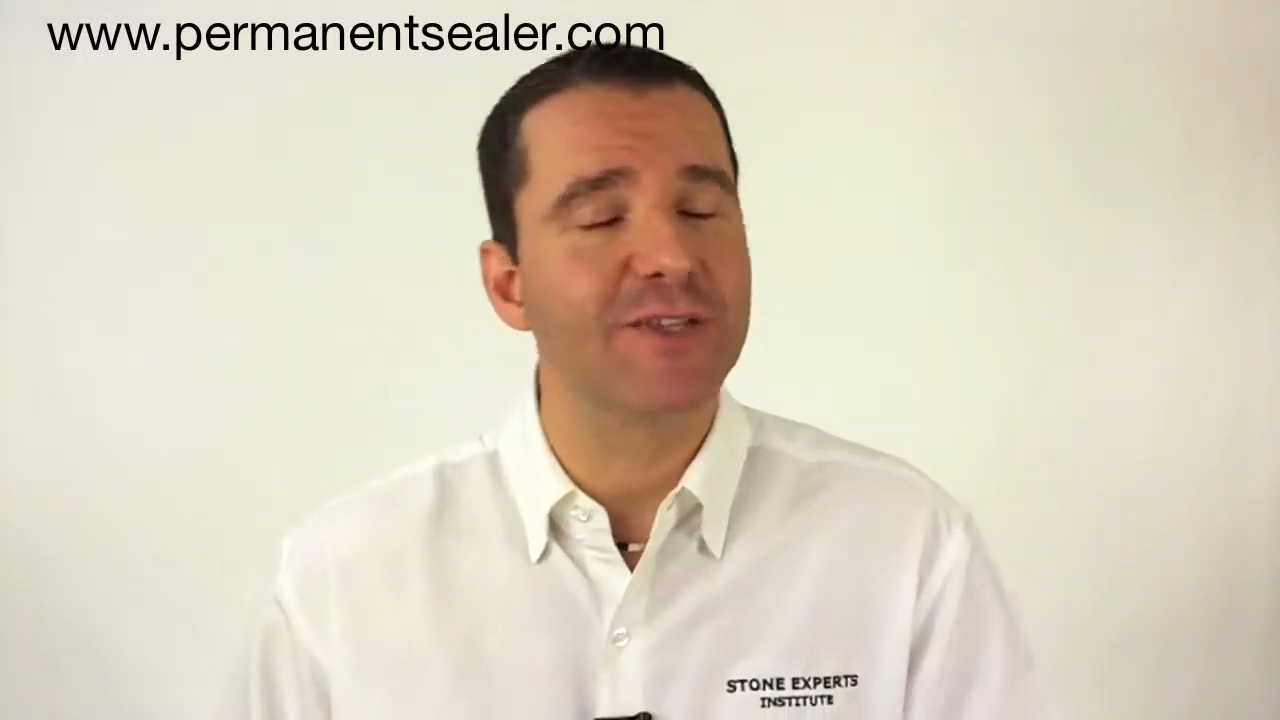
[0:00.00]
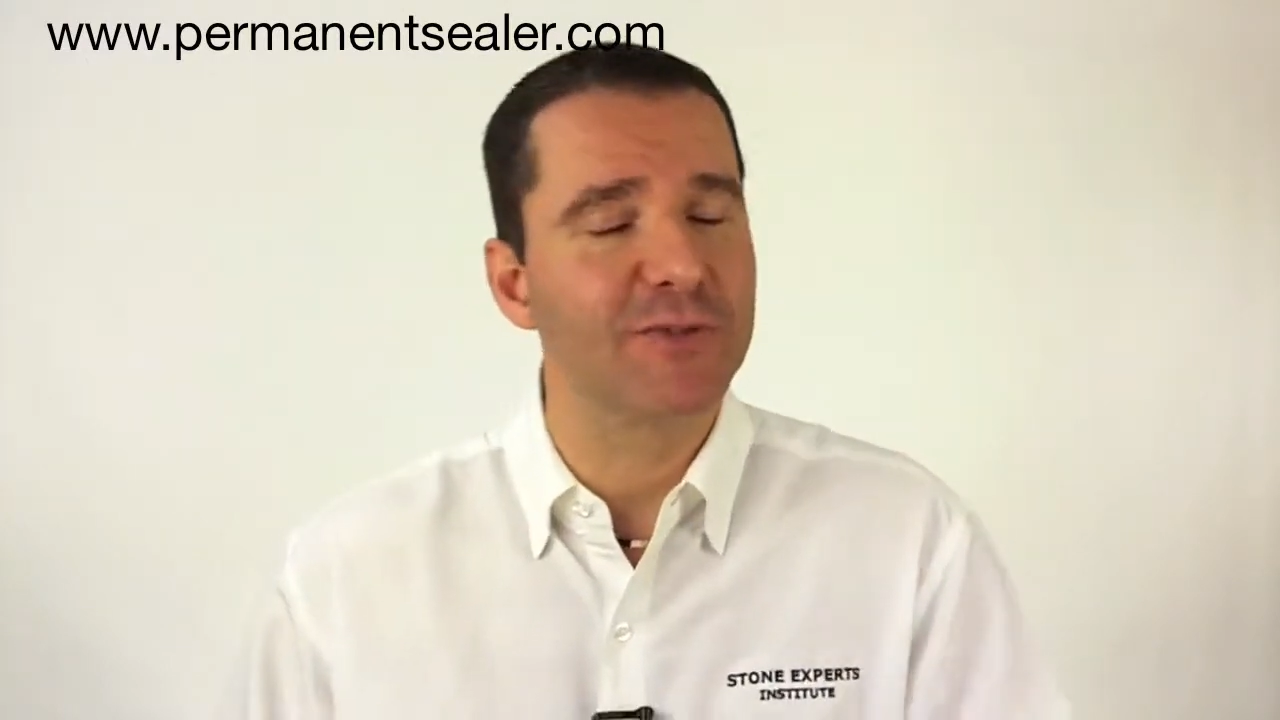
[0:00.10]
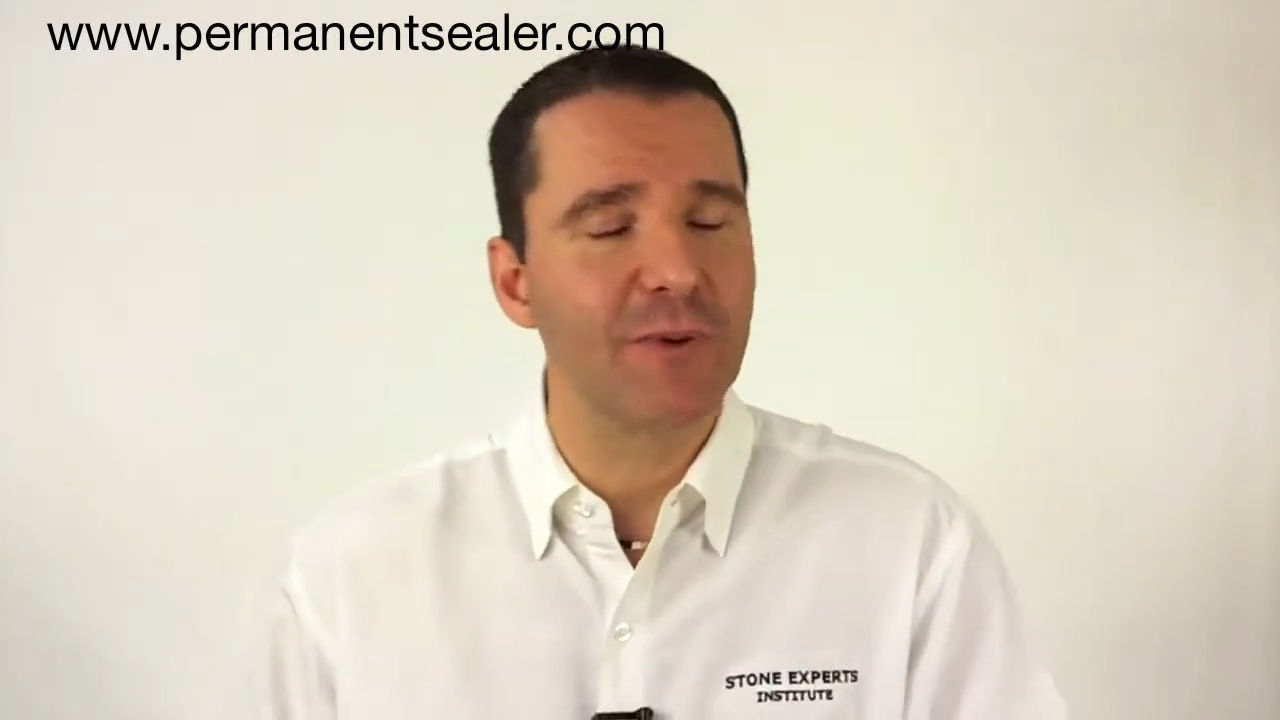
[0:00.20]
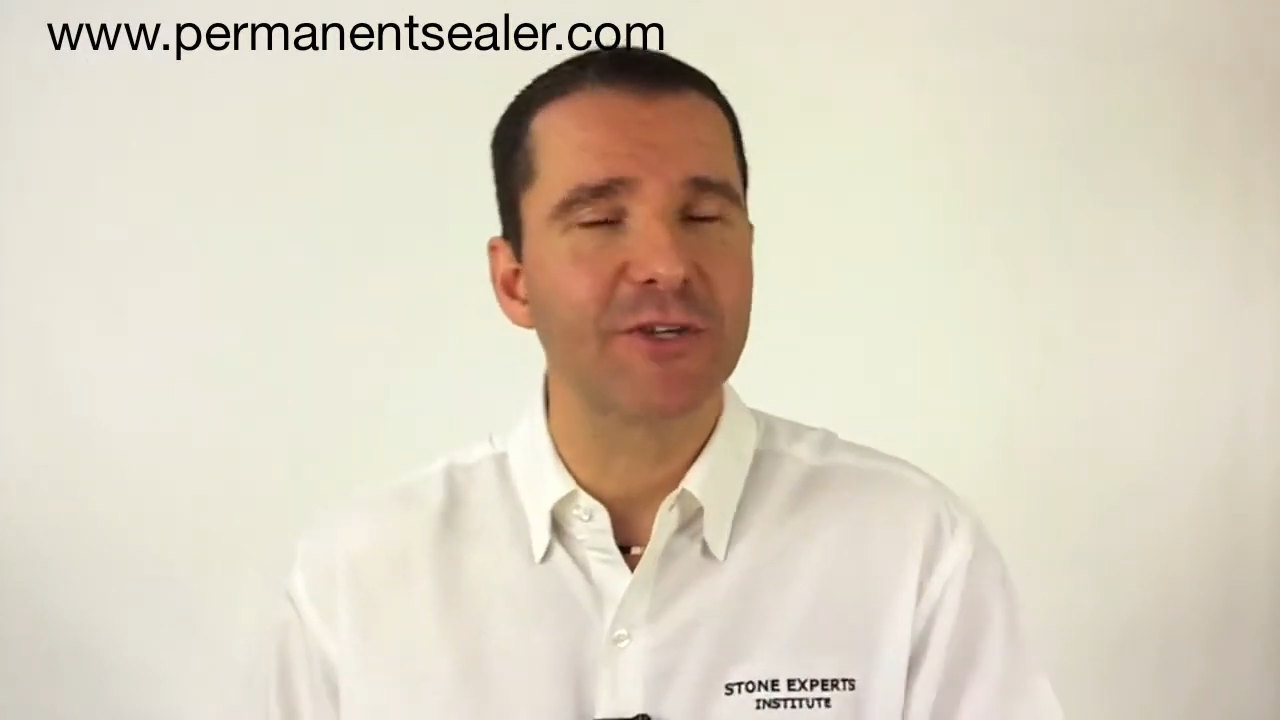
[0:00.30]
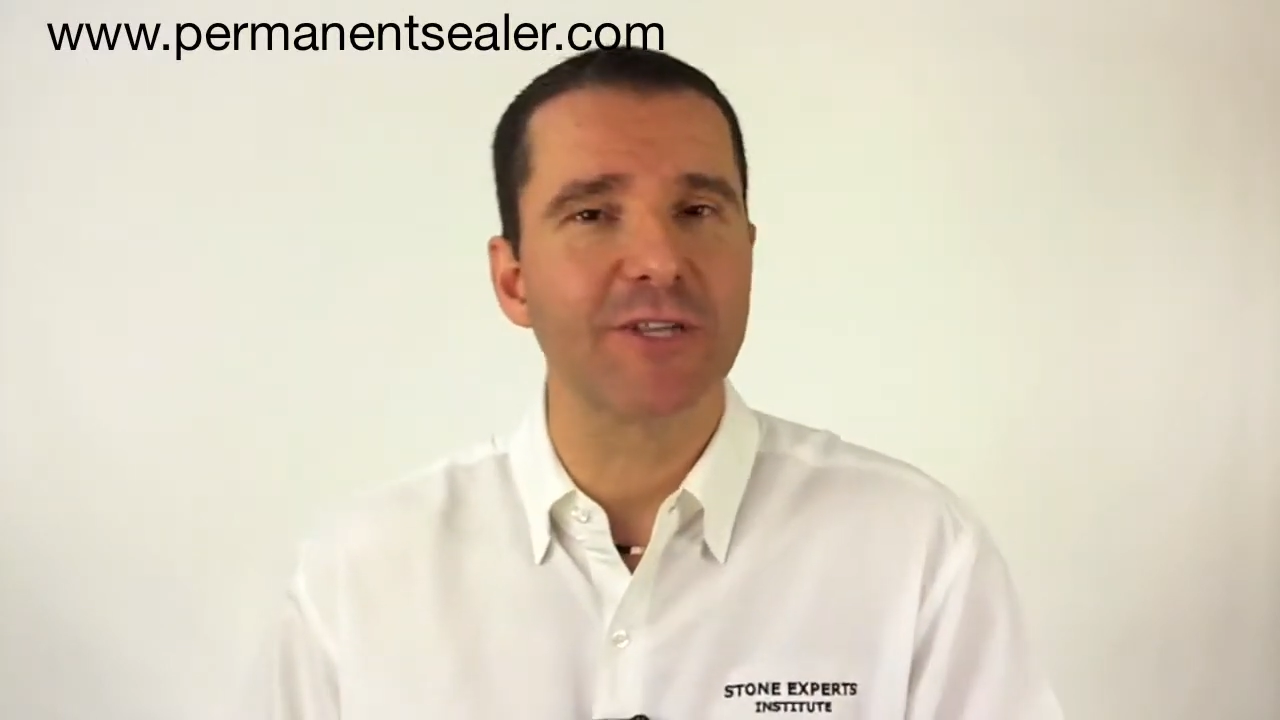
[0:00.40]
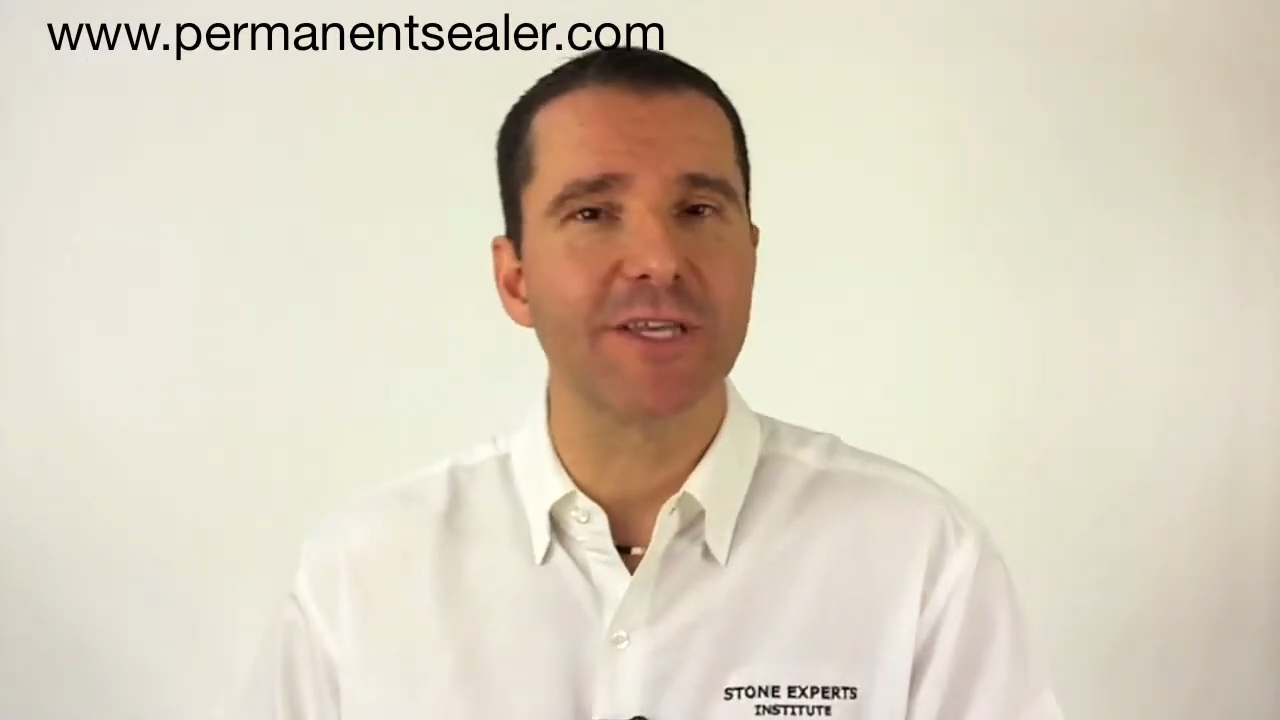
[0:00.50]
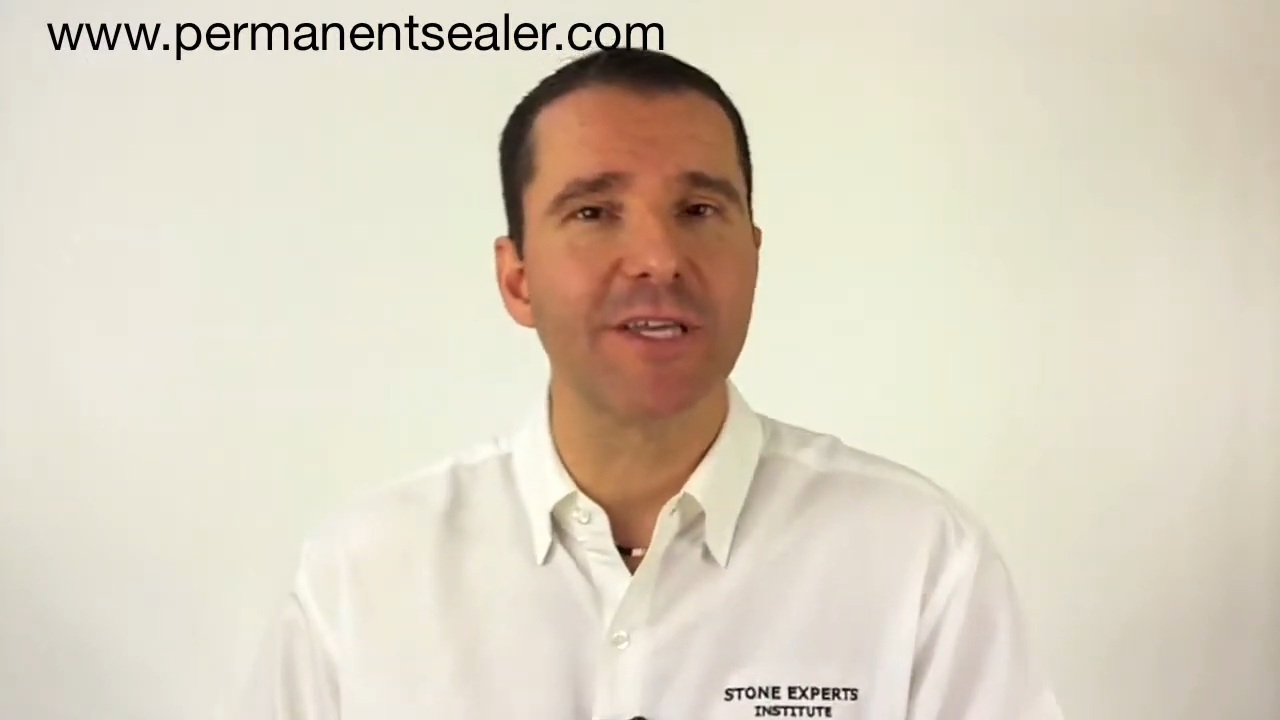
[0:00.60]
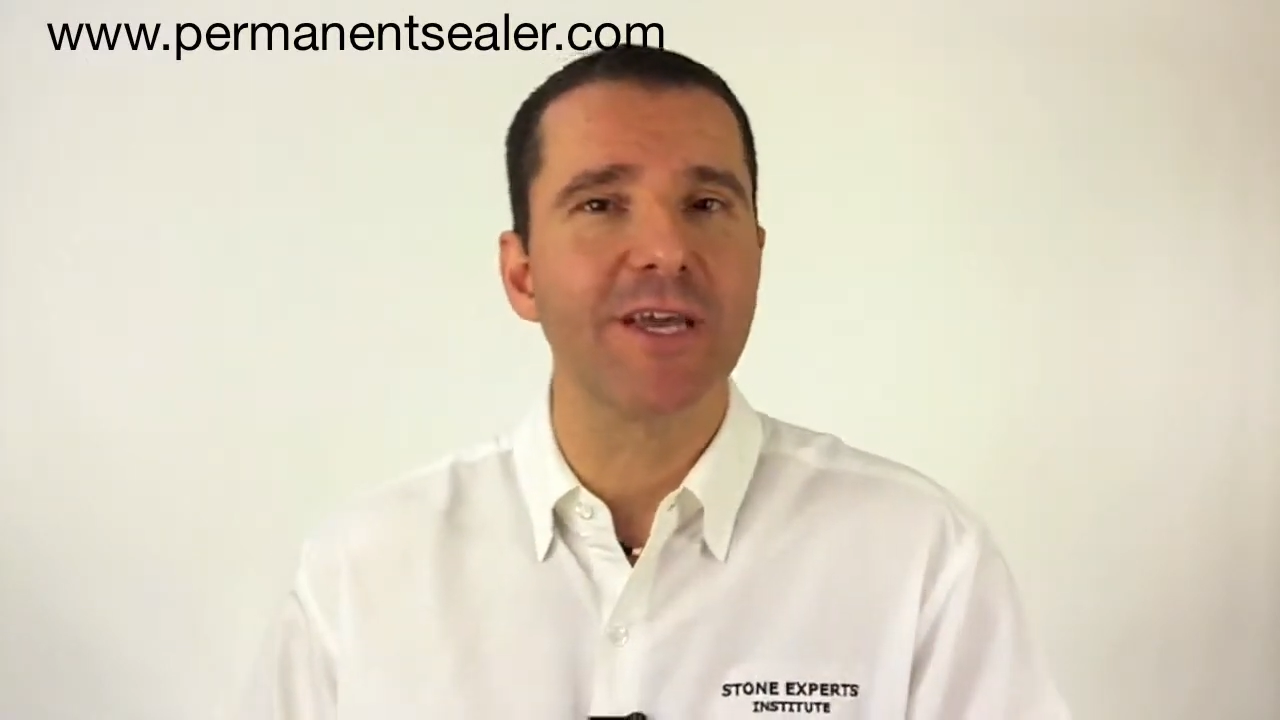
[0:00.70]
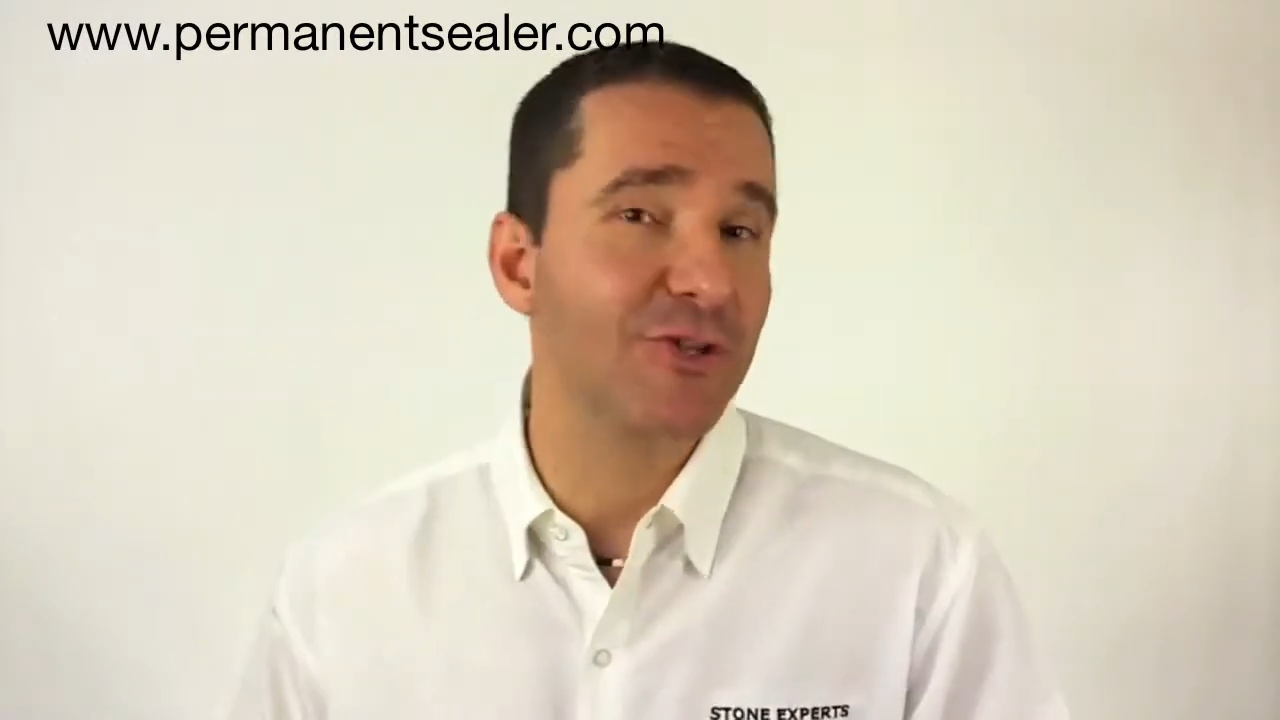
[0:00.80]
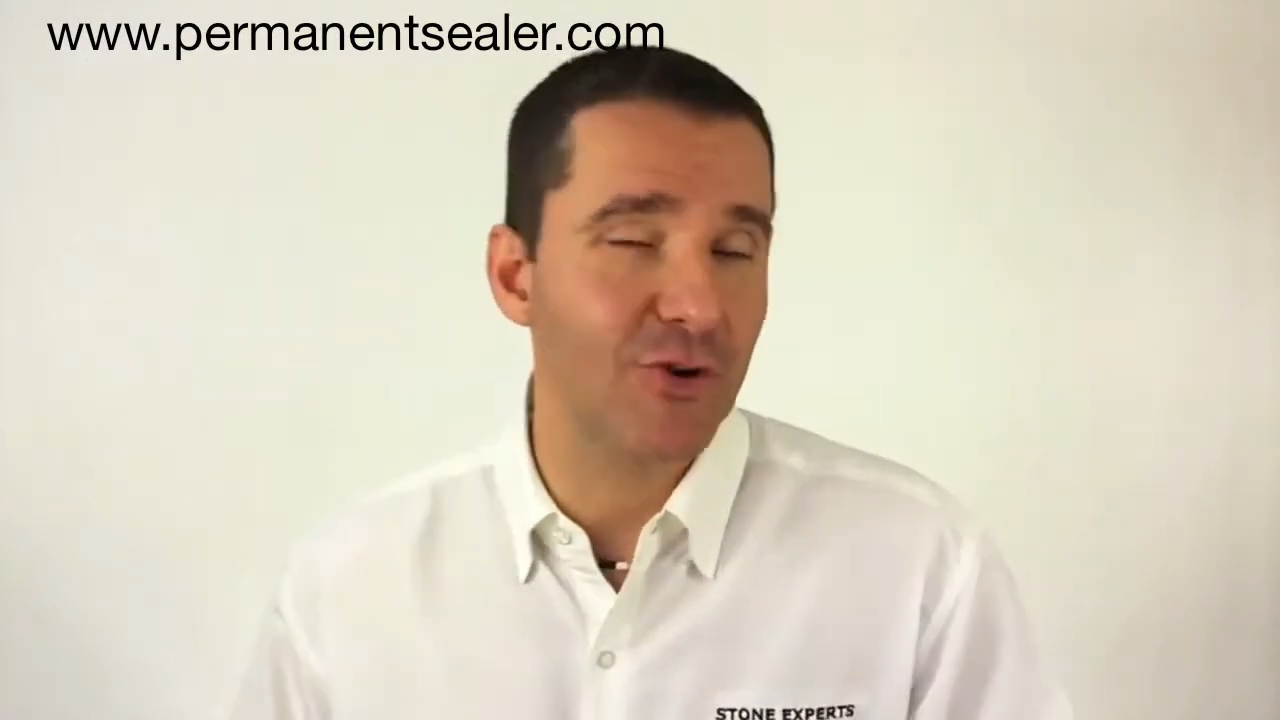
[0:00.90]

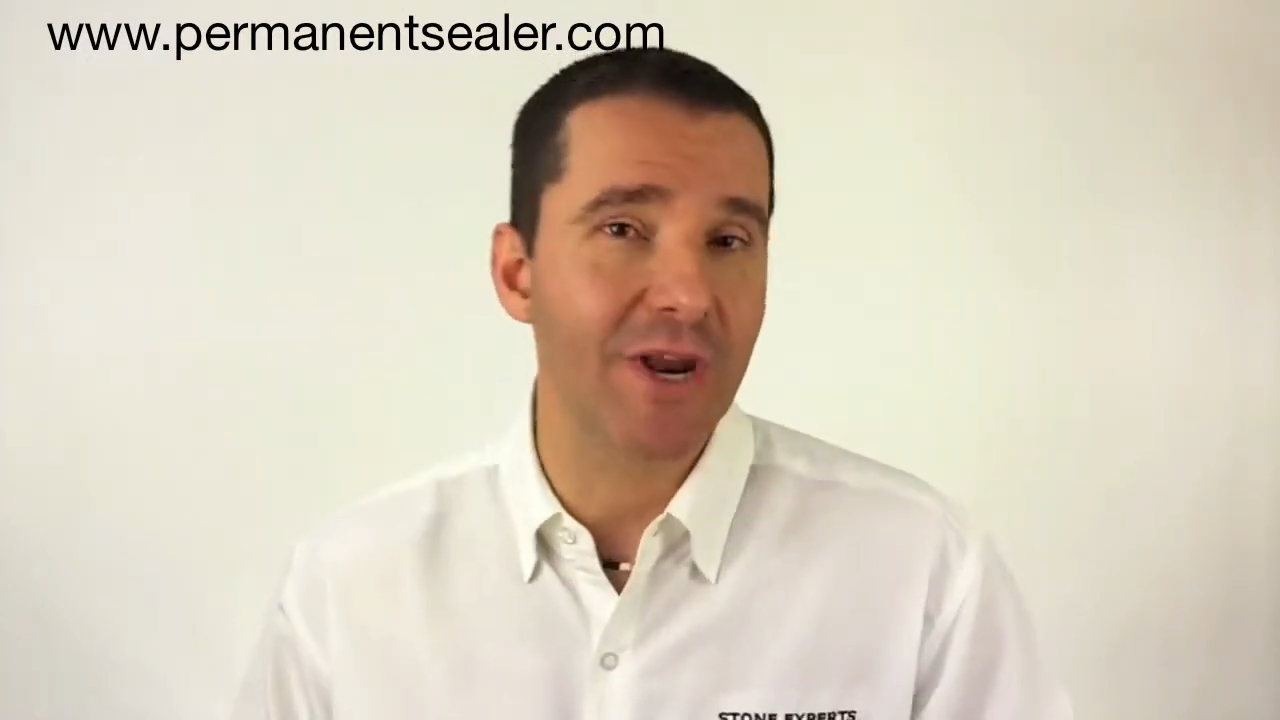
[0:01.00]
especially in the